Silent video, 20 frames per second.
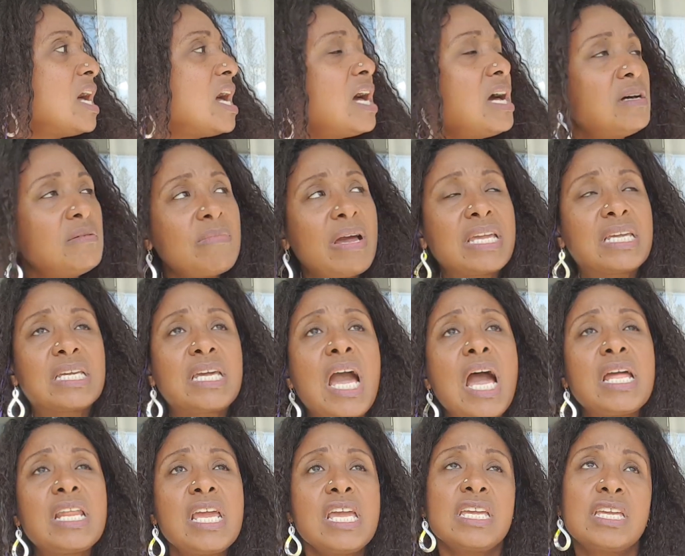Oh my
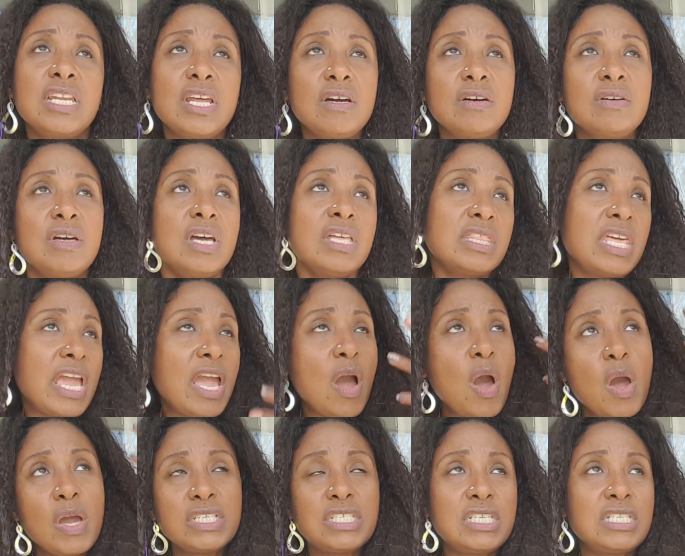God, you know, they
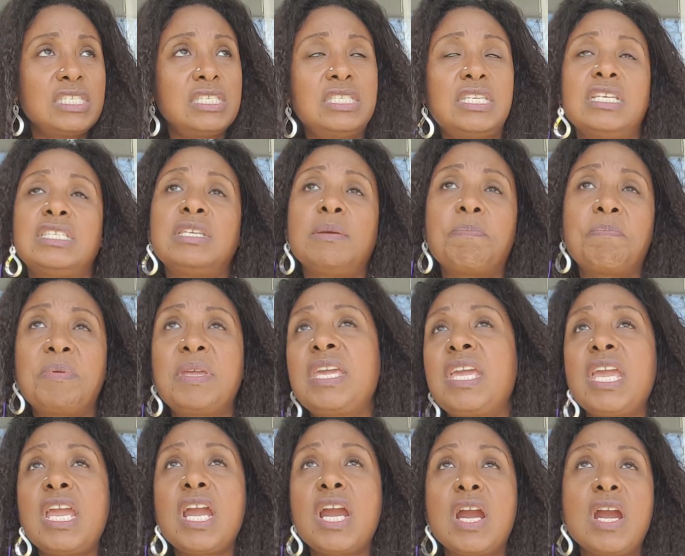always just
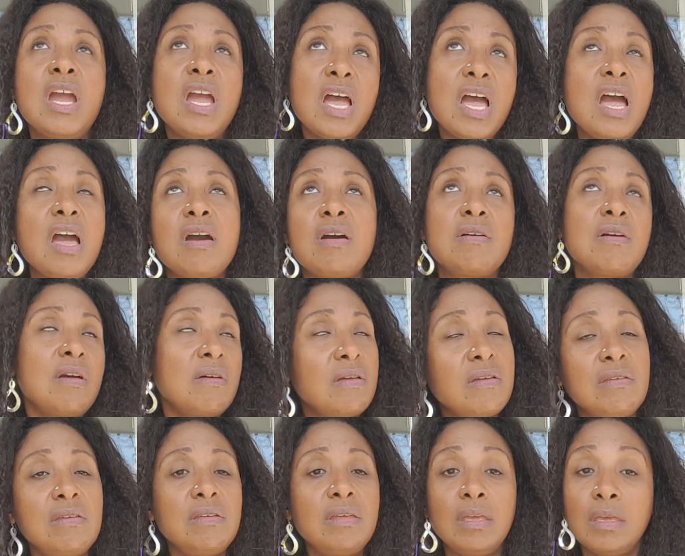disappear.
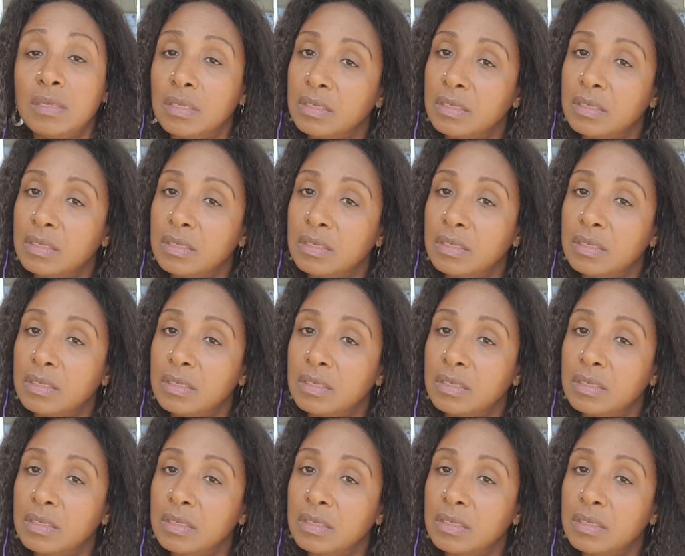Oh,